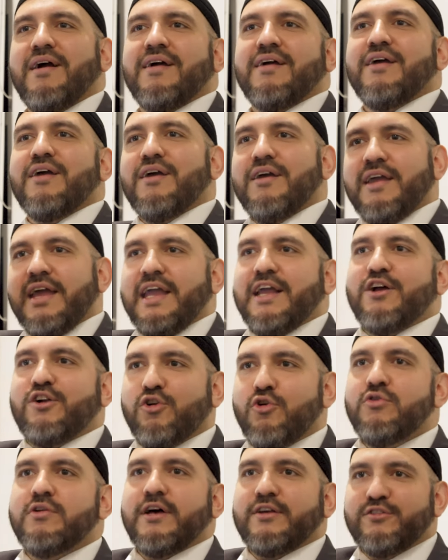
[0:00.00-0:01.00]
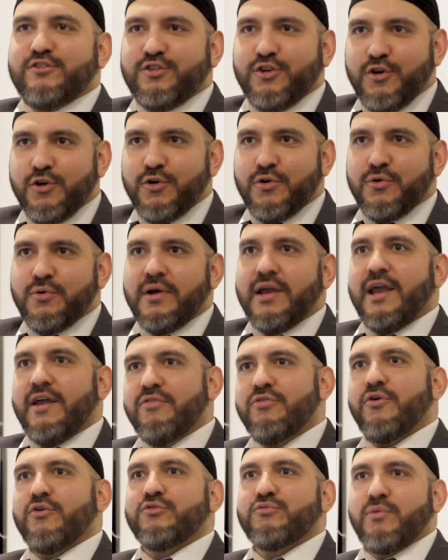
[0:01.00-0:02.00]
right? include us too
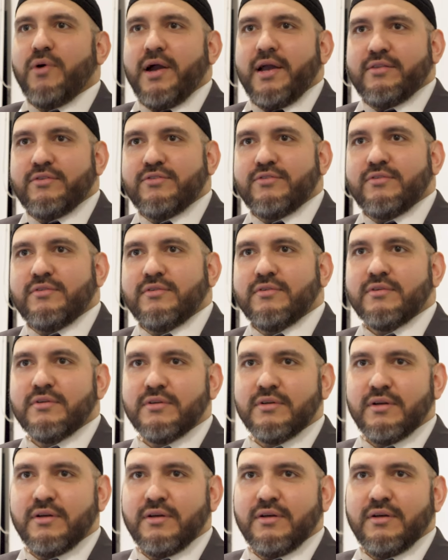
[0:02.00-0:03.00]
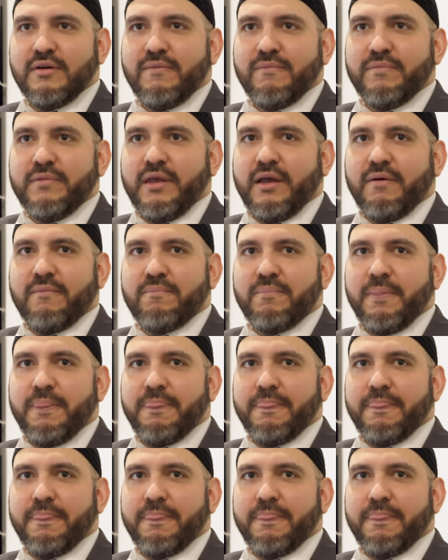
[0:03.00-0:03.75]
in those rights. Yeah.